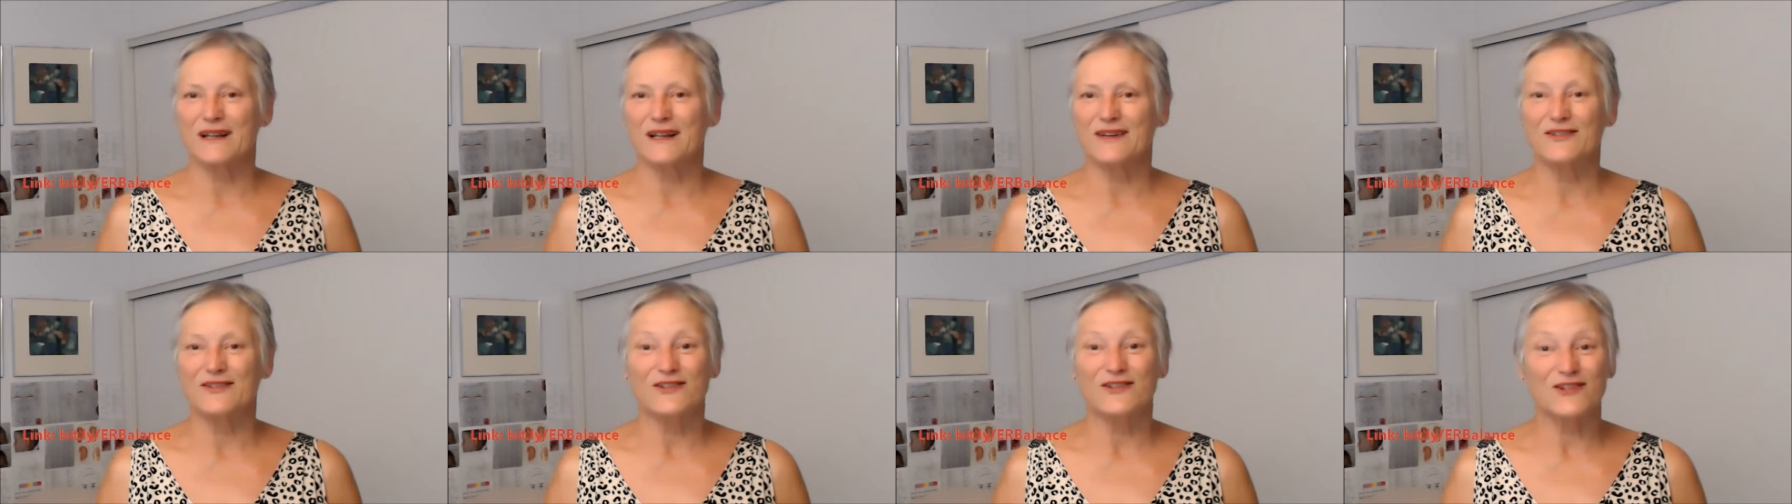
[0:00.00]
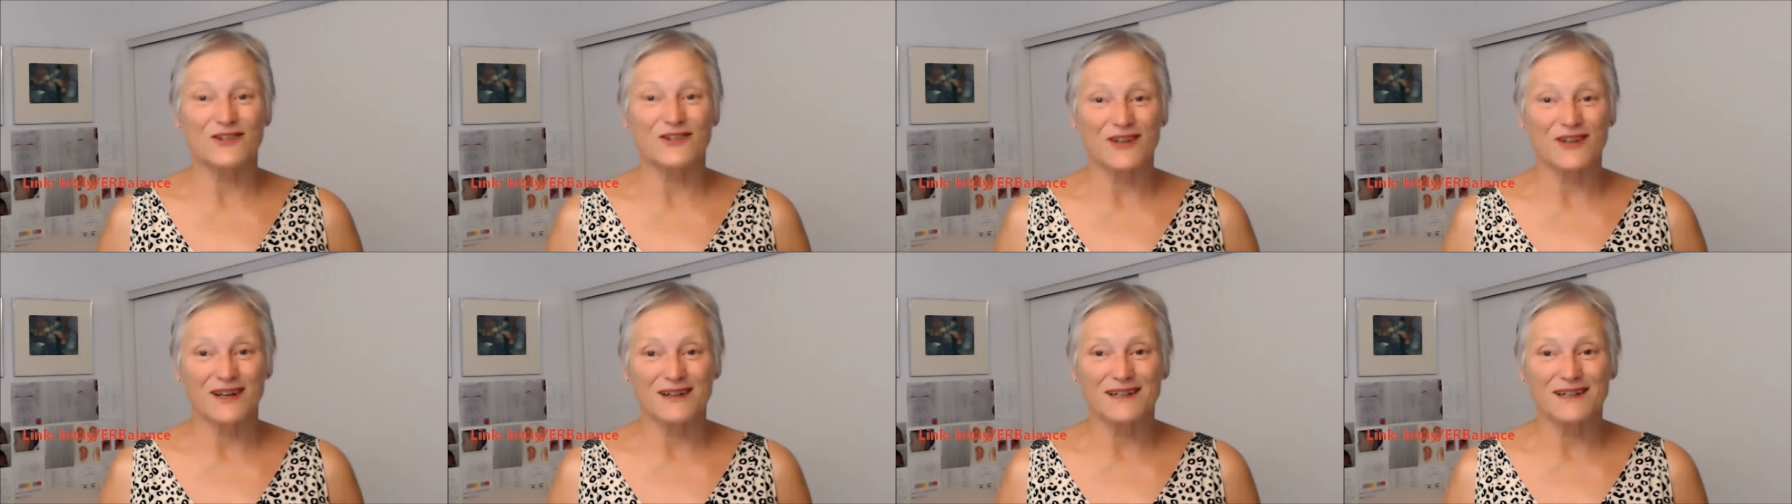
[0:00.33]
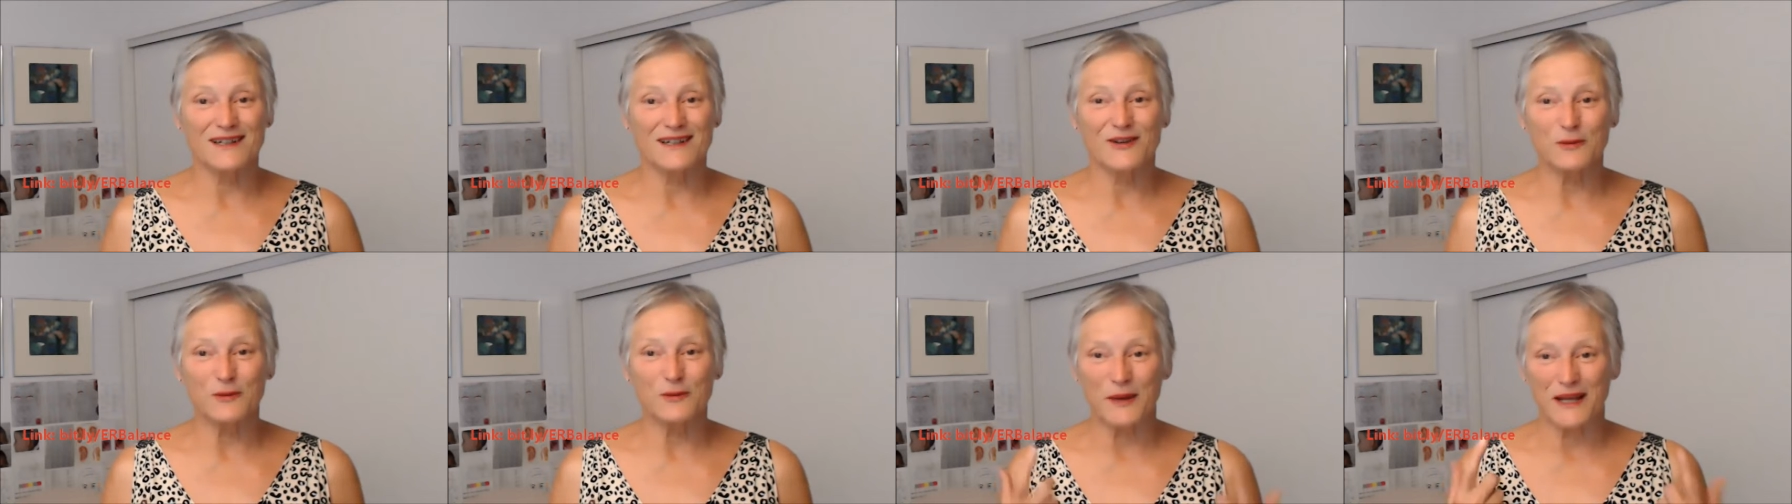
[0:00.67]

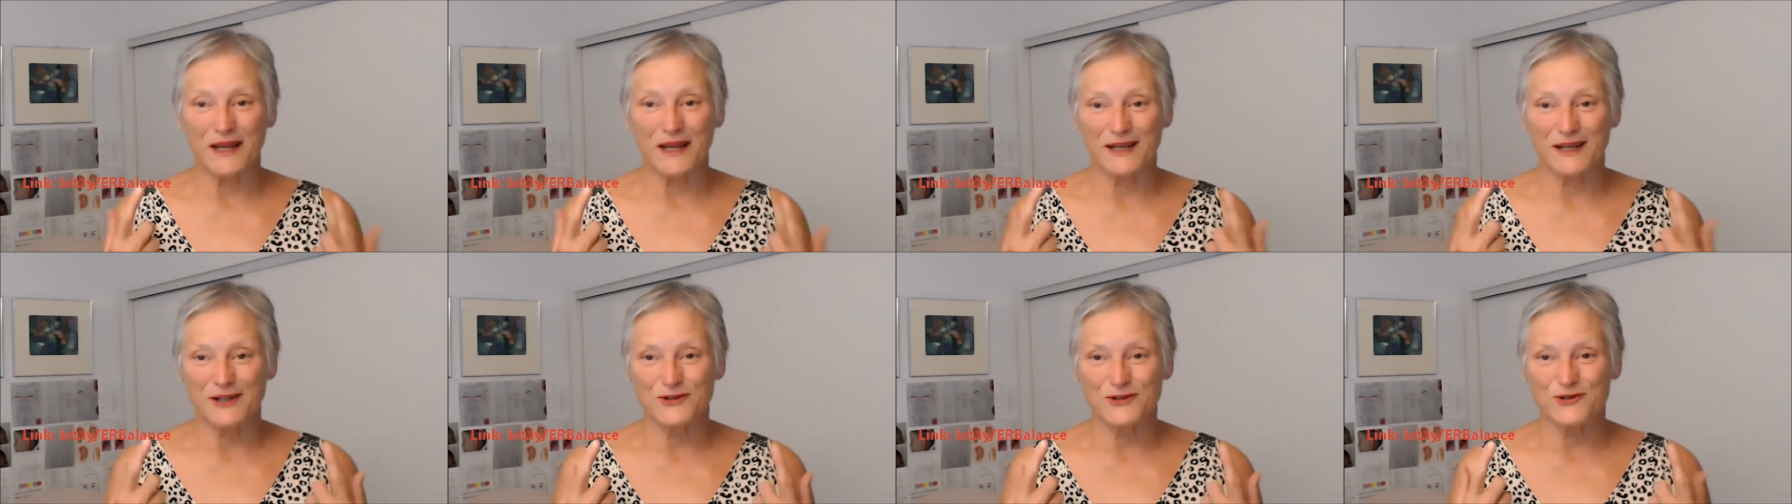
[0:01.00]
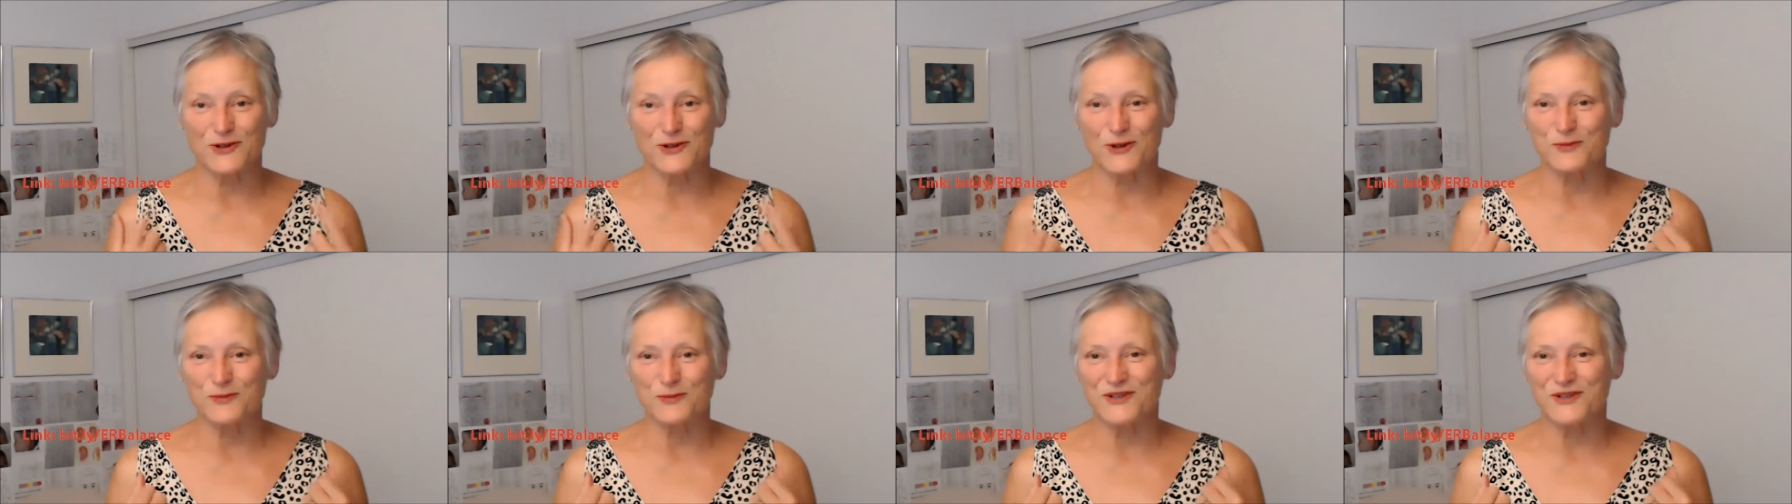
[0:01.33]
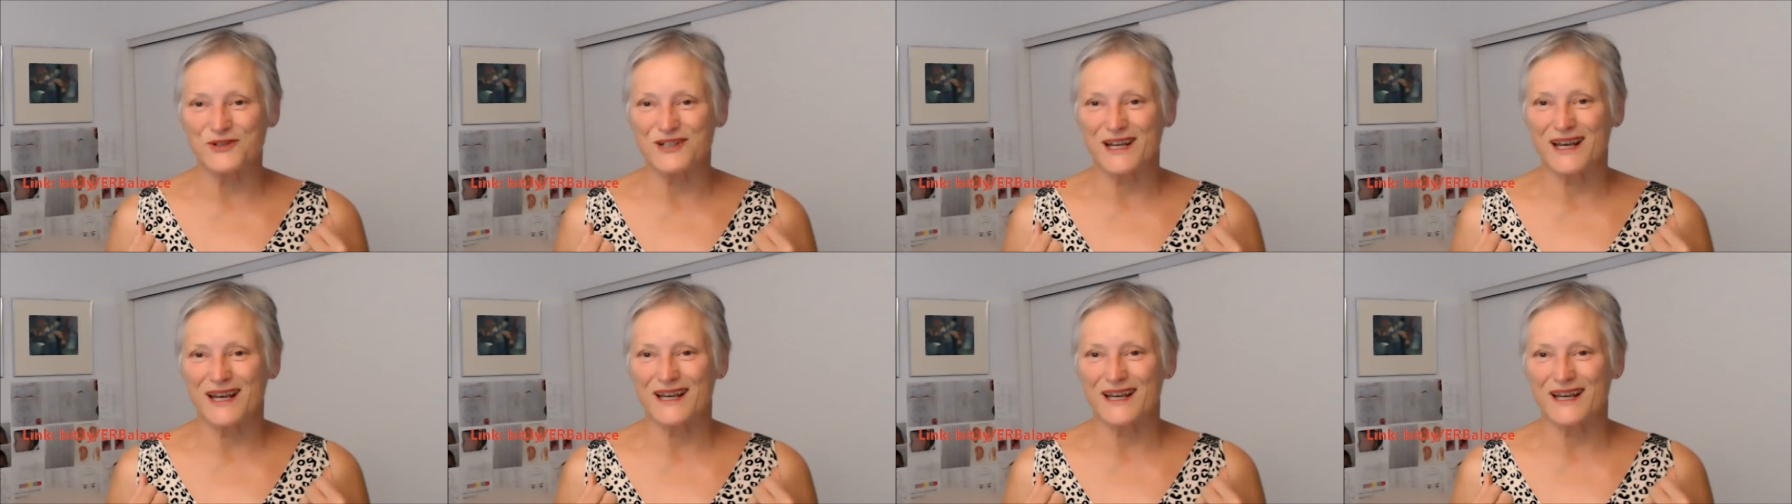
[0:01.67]
suddenly the penny dropped